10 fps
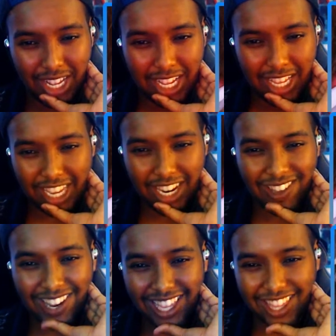They
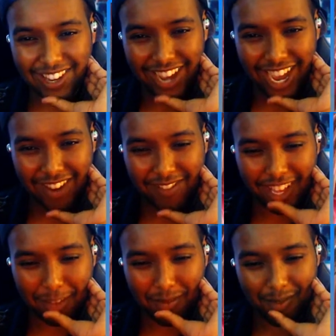look like they're kind of
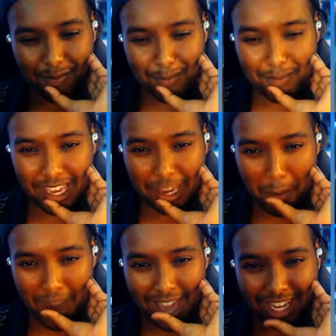like being
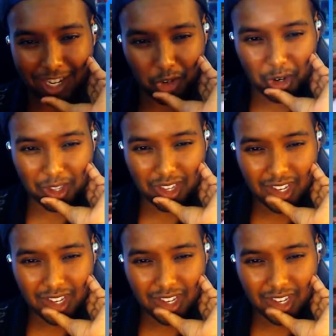mind controlled